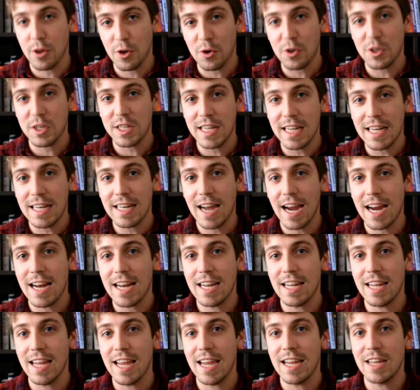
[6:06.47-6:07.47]

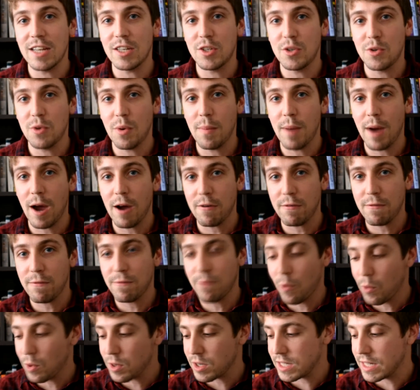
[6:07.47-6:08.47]
1398 to about
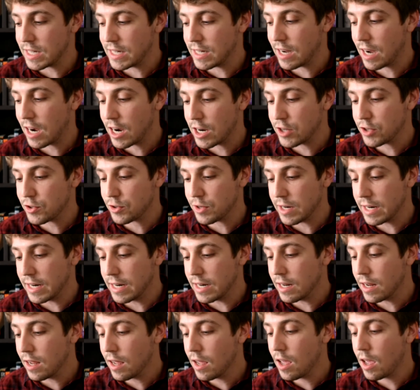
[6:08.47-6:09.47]

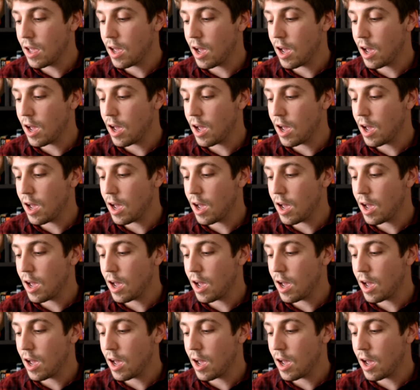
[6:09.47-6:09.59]
1400,